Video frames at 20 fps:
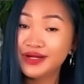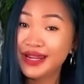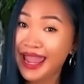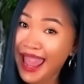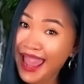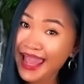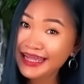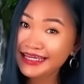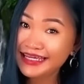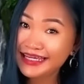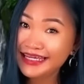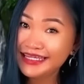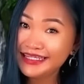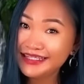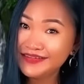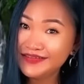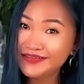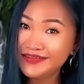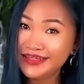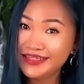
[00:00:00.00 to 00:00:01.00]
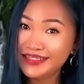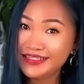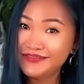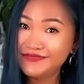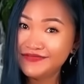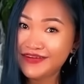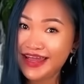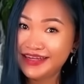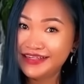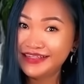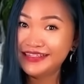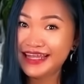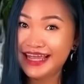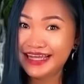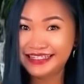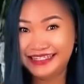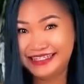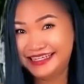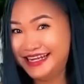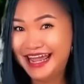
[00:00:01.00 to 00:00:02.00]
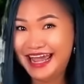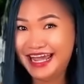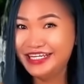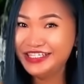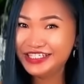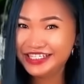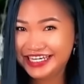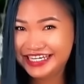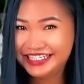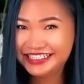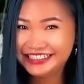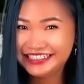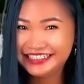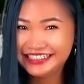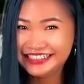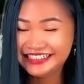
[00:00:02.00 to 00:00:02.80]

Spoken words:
Hanky to his final destination.